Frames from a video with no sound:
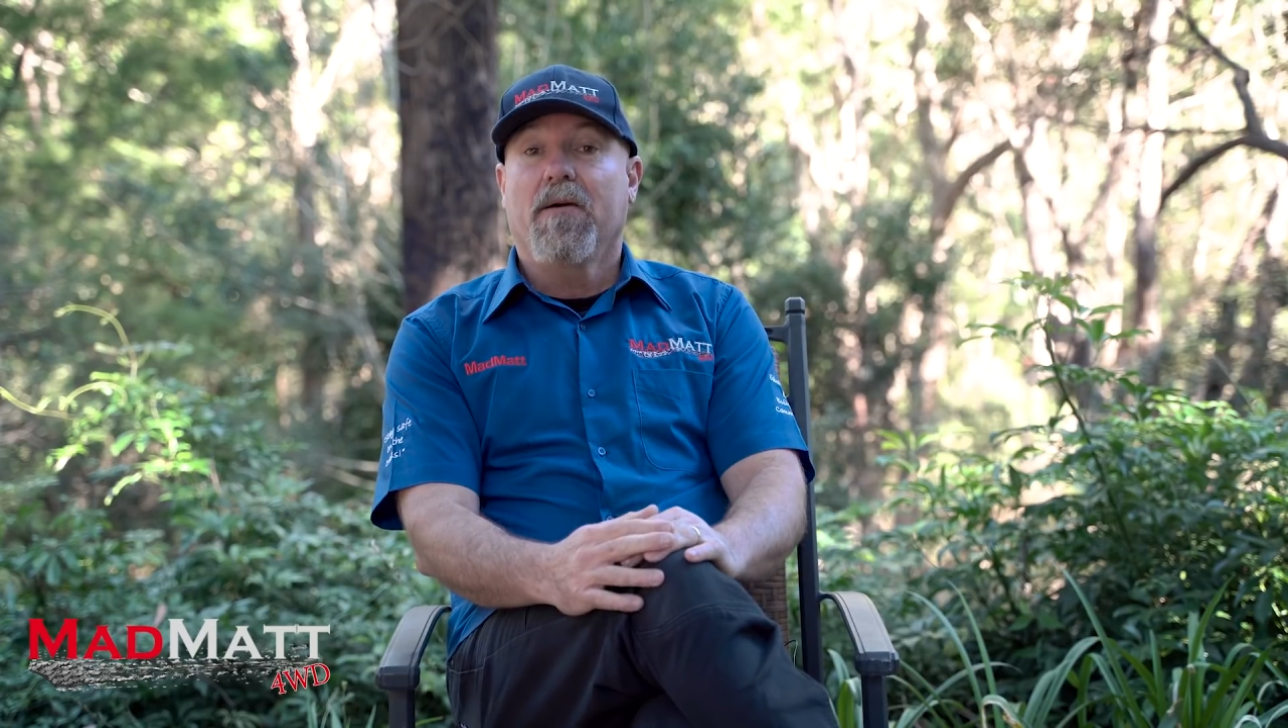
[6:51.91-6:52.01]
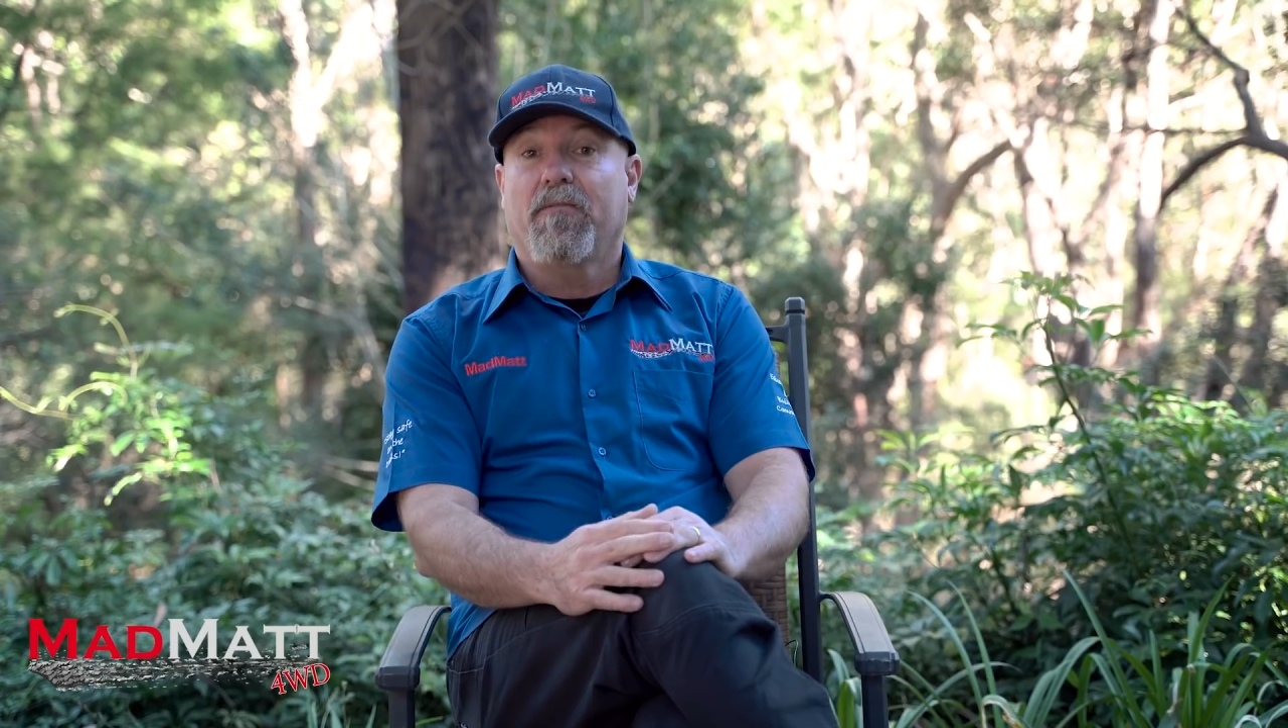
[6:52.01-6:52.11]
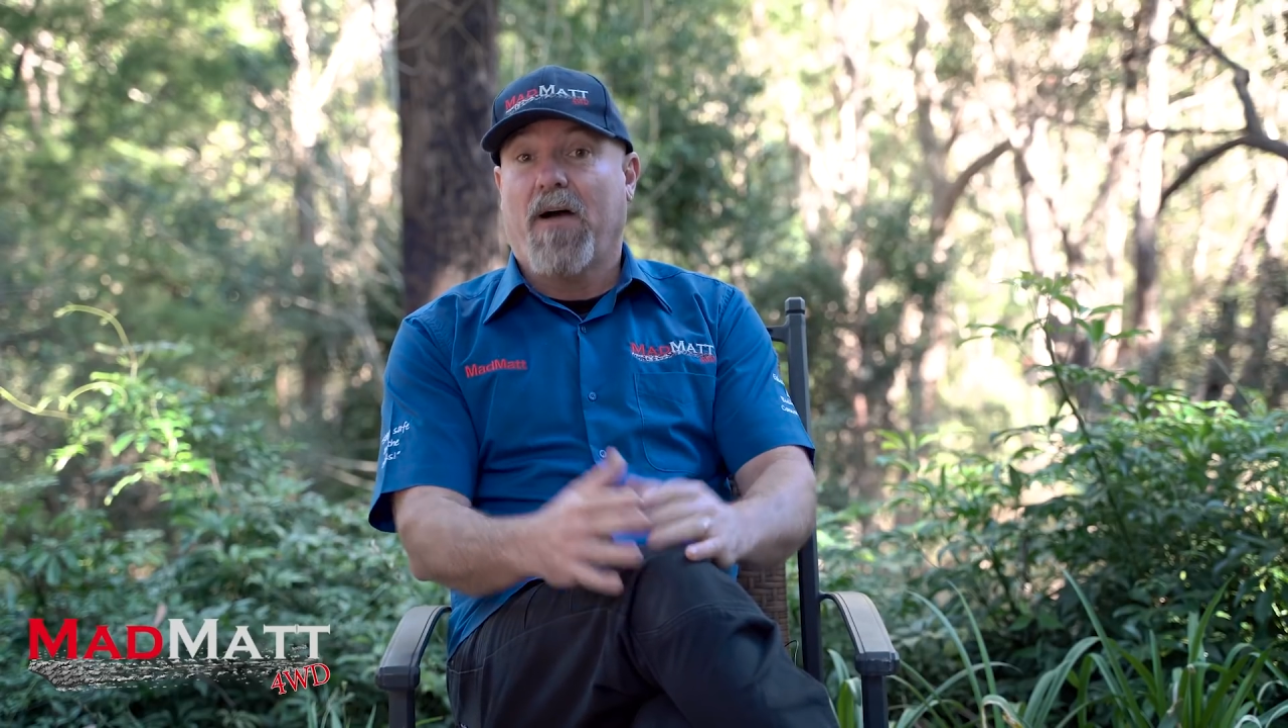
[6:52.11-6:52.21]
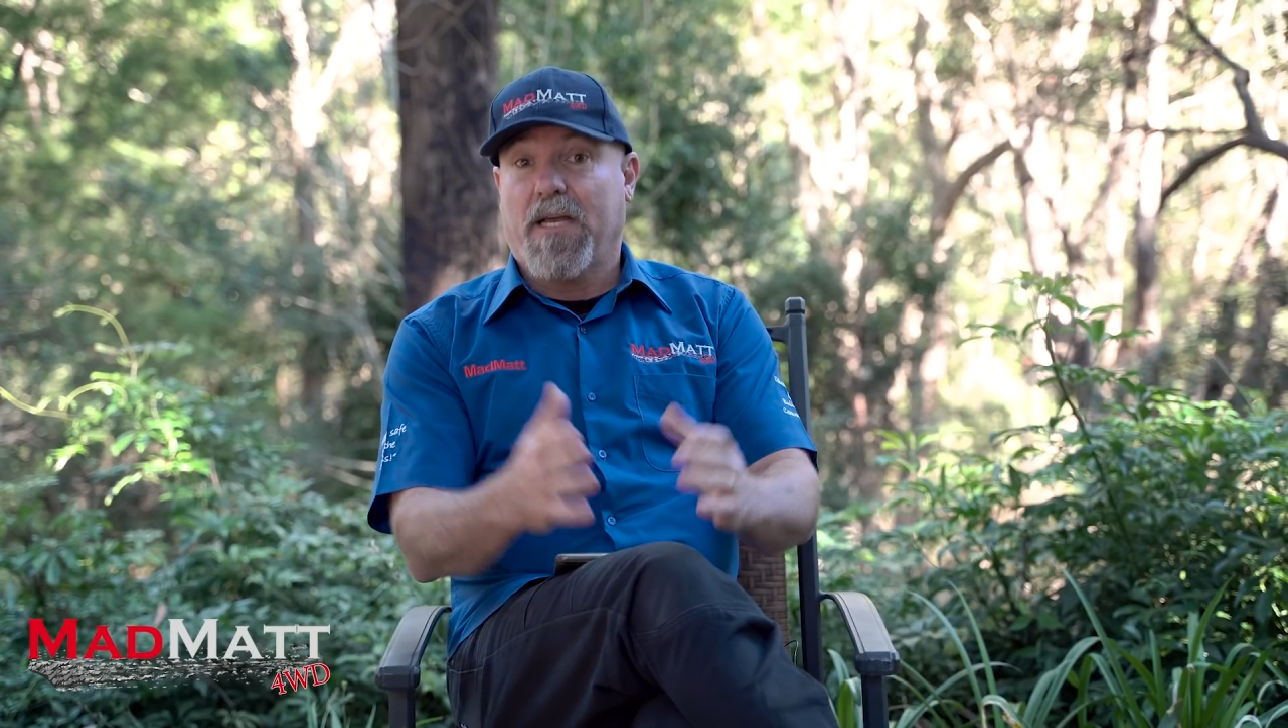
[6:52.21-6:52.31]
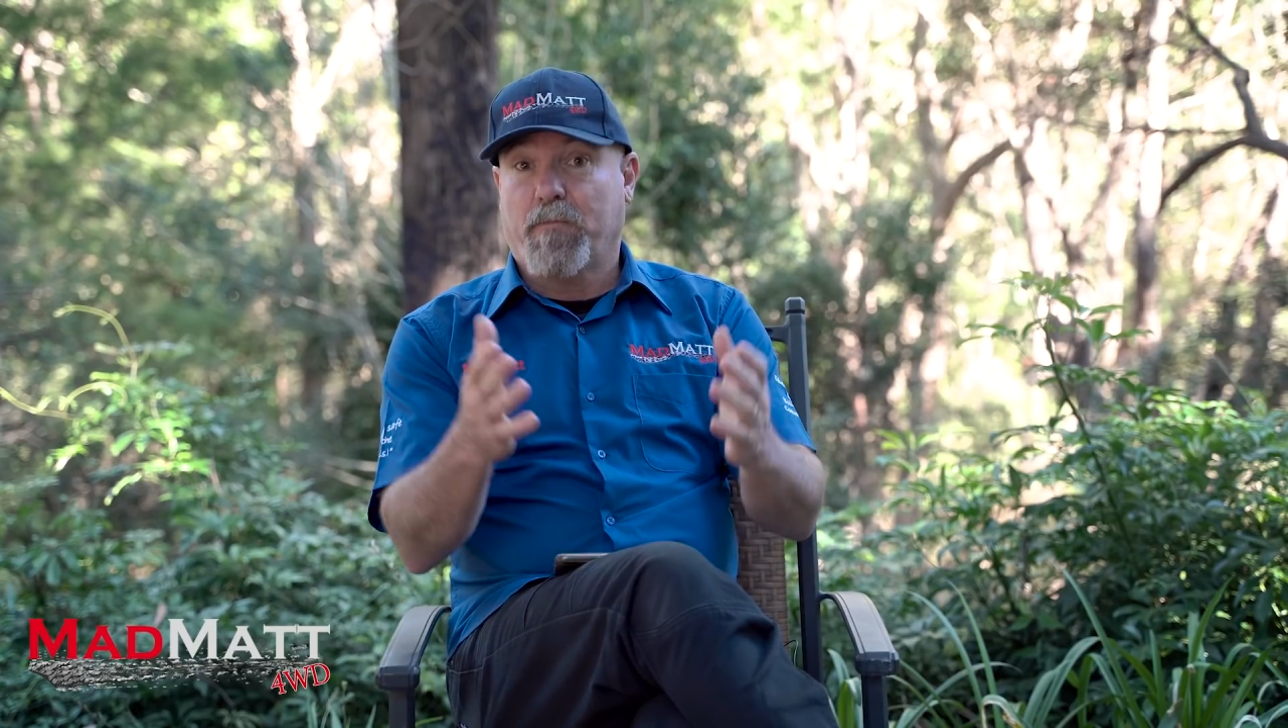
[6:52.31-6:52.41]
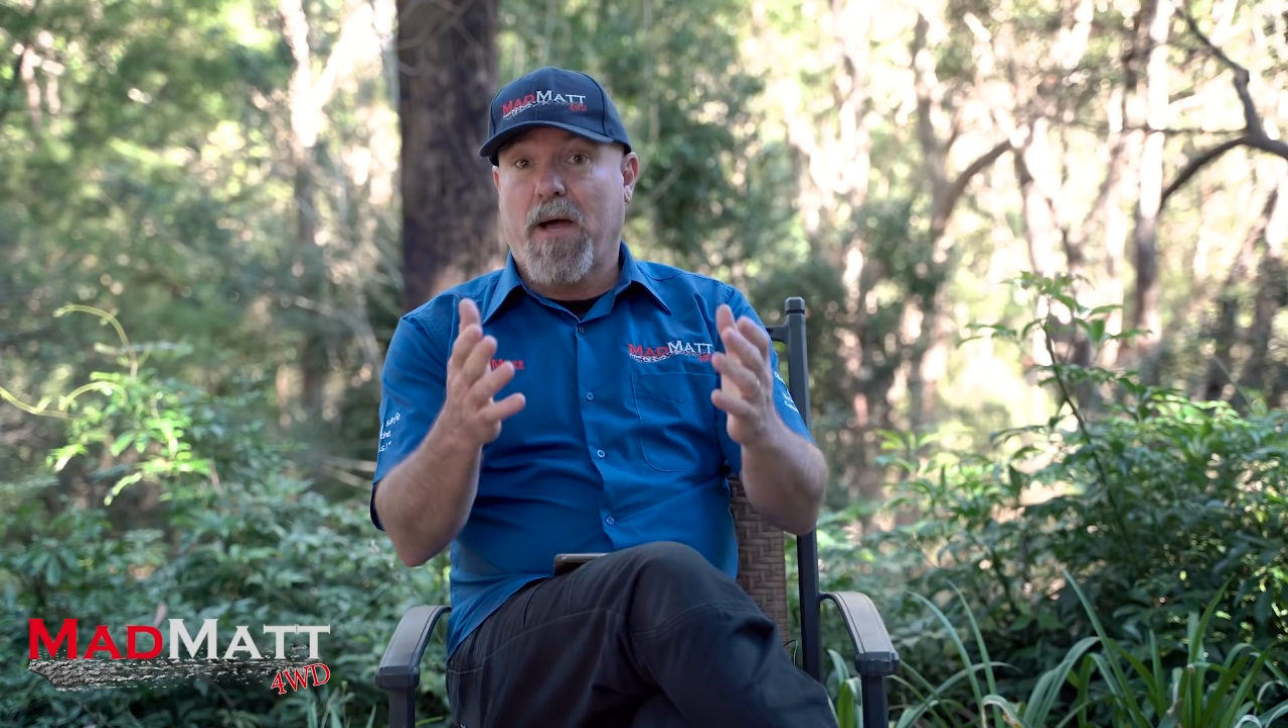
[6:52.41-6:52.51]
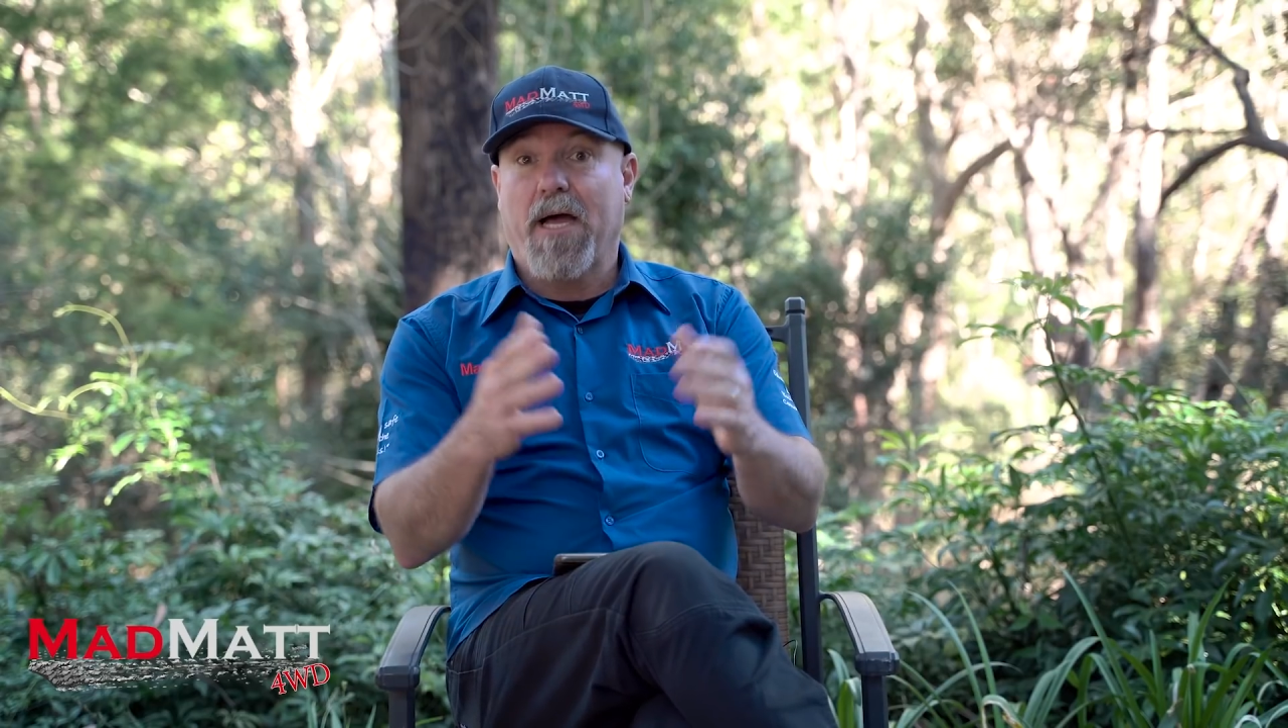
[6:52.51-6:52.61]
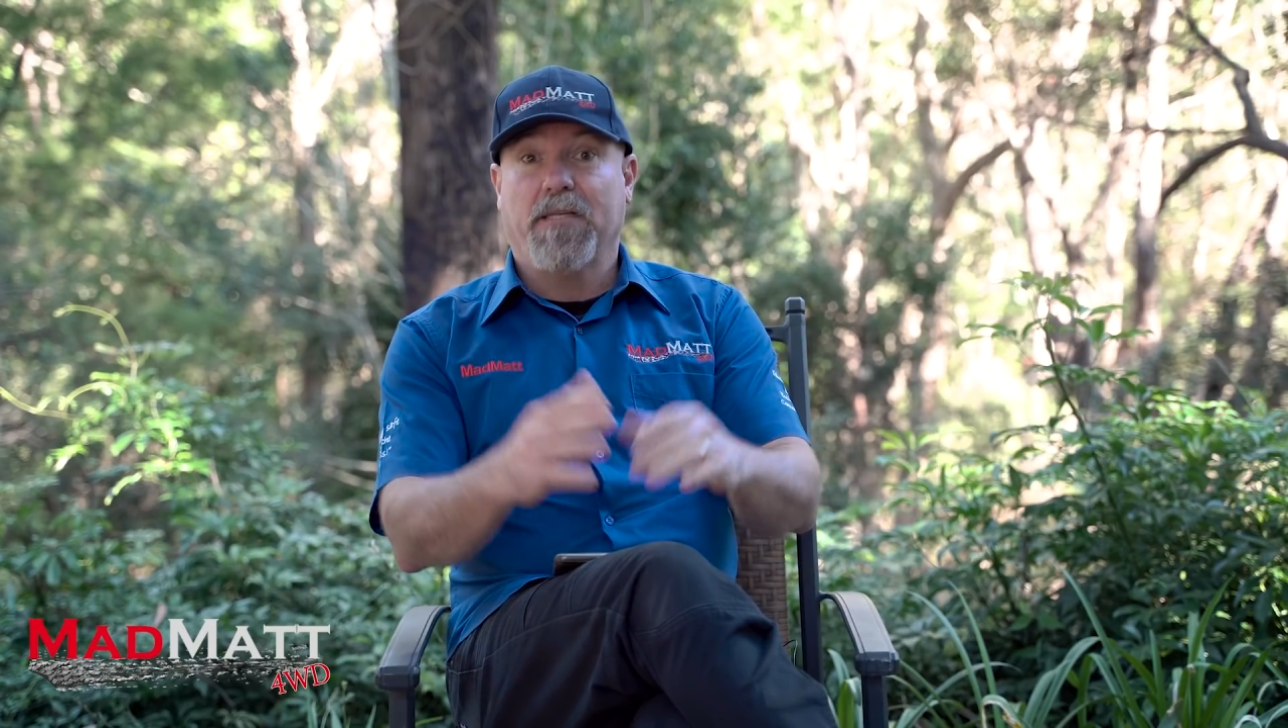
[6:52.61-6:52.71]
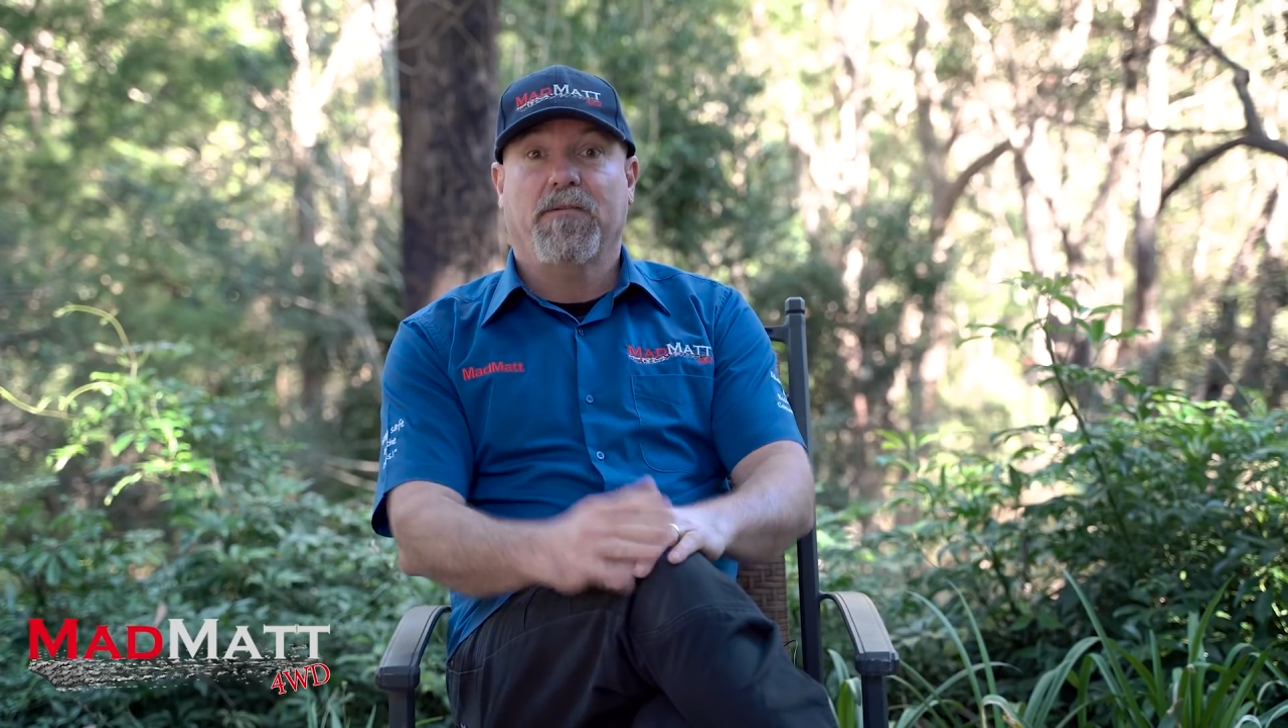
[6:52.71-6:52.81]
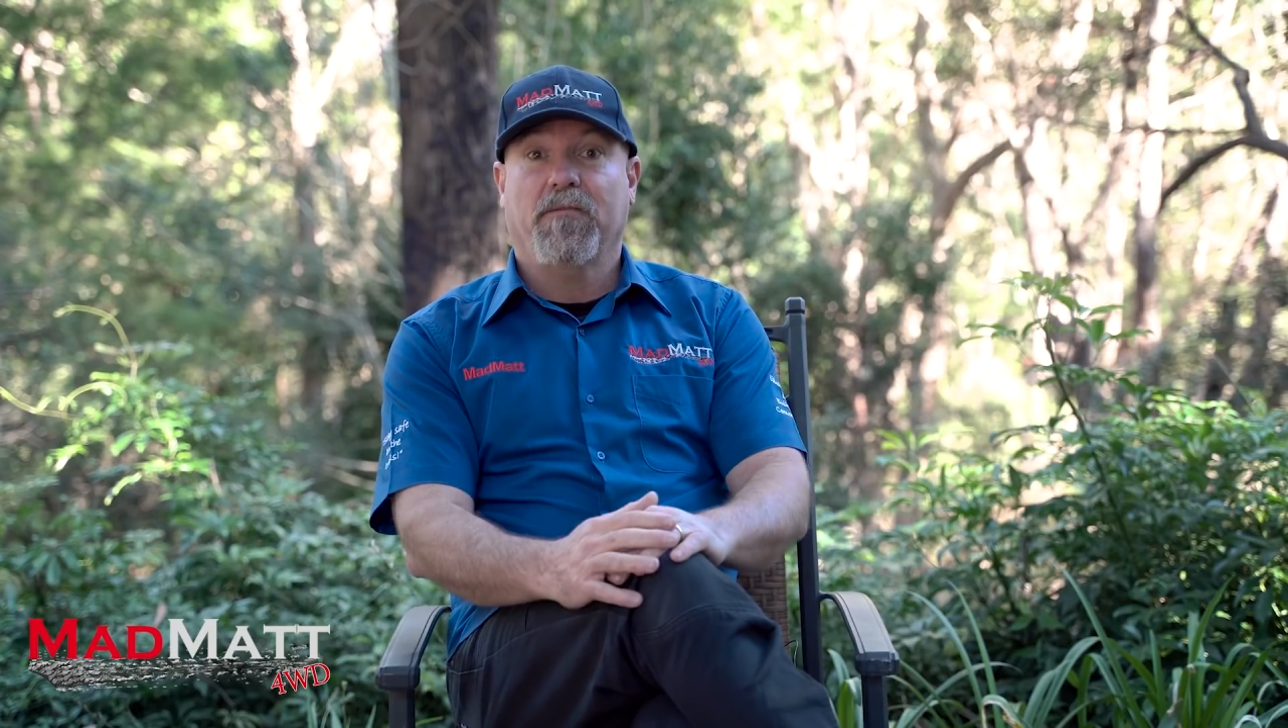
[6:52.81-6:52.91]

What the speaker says: Fast Parts